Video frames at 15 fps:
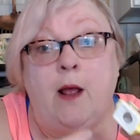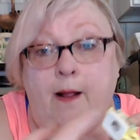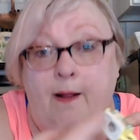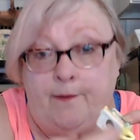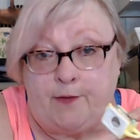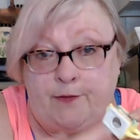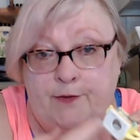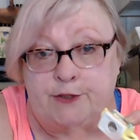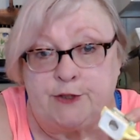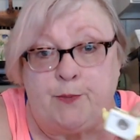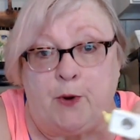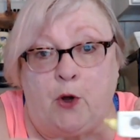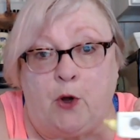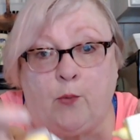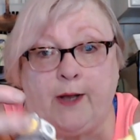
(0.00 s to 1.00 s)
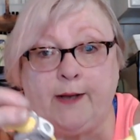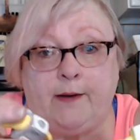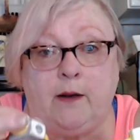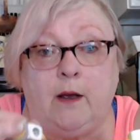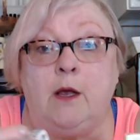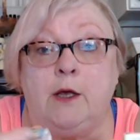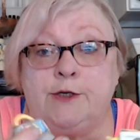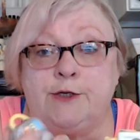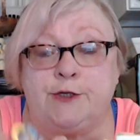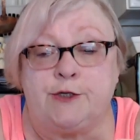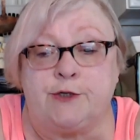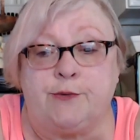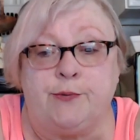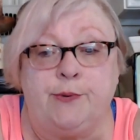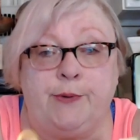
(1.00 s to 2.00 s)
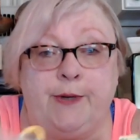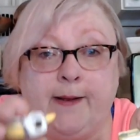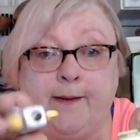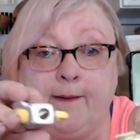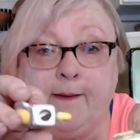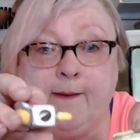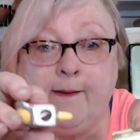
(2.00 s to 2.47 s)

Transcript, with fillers: and then the small one screwed in.